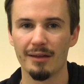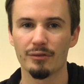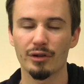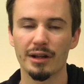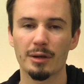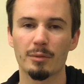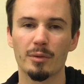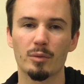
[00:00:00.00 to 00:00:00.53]
For
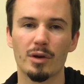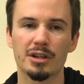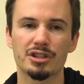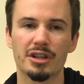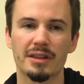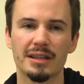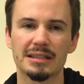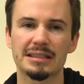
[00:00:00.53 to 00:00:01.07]
anyone
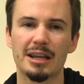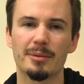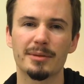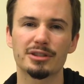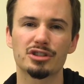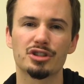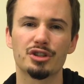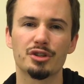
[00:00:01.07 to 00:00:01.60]
watching this, how
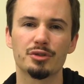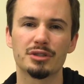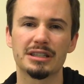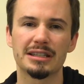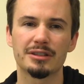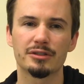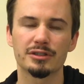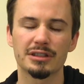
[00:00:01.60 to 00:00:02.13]
much do you
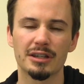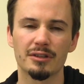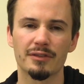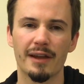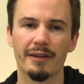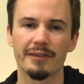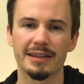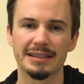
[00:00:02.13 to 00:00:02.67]
see yourself
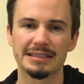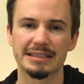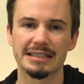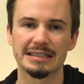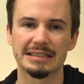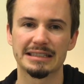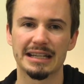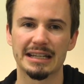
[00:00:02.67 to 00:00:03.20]
having a
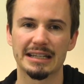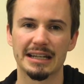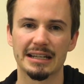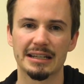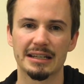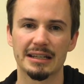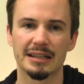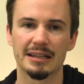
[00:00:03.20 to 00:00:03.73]
citizen
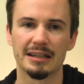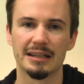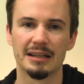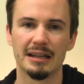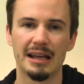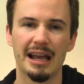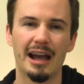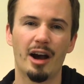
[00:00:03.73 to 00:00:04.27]
identity?
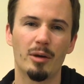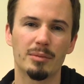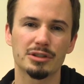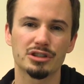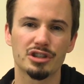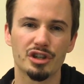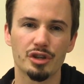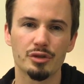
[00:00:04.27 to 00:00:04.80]
How
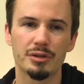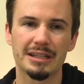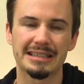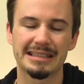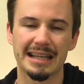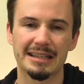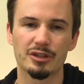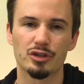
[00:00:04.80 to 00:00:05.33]
much do you
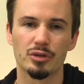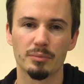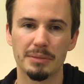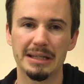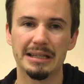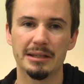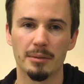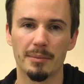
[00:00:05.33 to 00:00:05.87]
dissent to
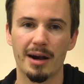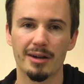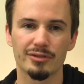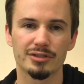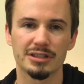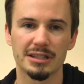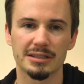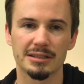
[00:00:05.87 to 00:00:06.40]
be a model
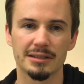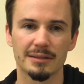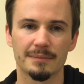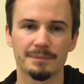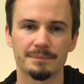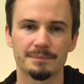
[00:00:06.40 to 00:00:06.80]
citizen?